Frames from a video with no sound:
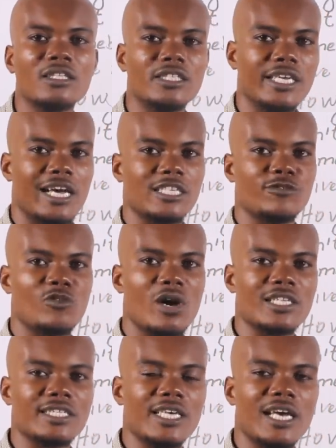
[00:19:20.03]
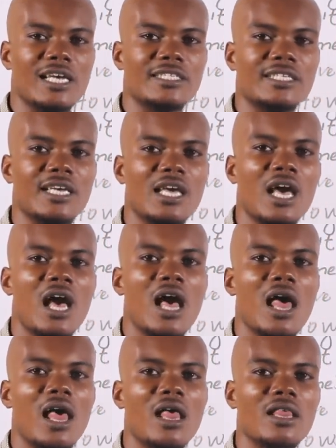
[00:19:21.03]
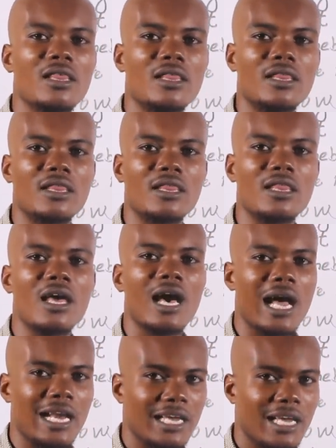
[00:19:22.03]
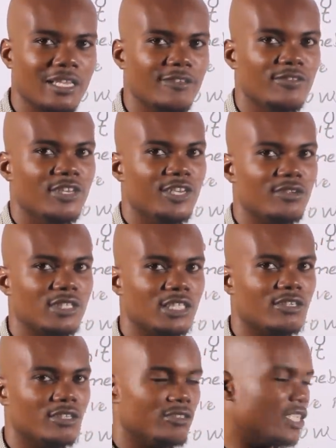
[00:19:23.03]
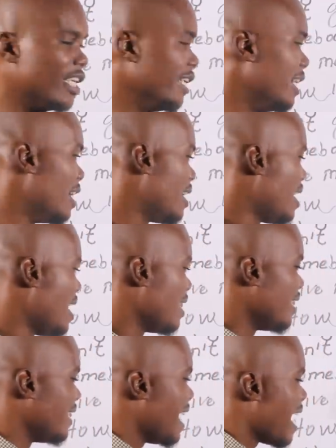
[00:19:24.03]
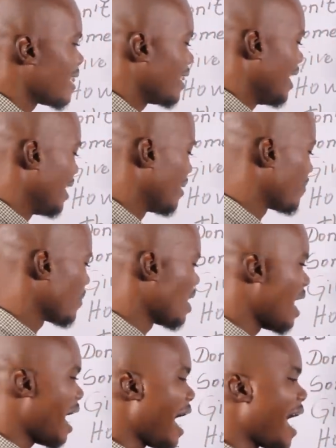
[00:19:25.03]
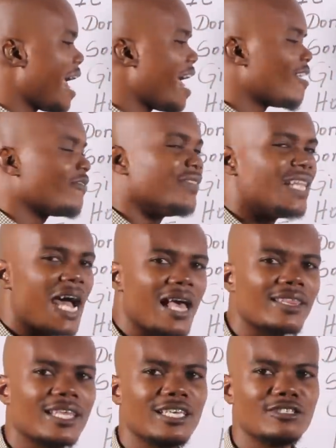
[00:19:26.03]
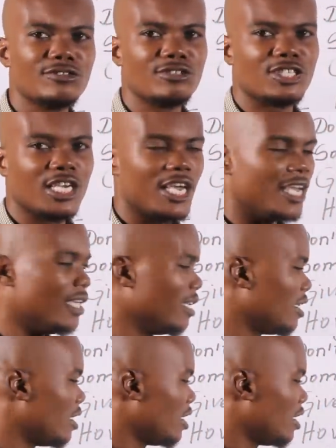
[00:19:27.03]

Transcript: T H voisé ya. C'est I gade vidéo teacher du Kenya. Nothing. I have nothing to say.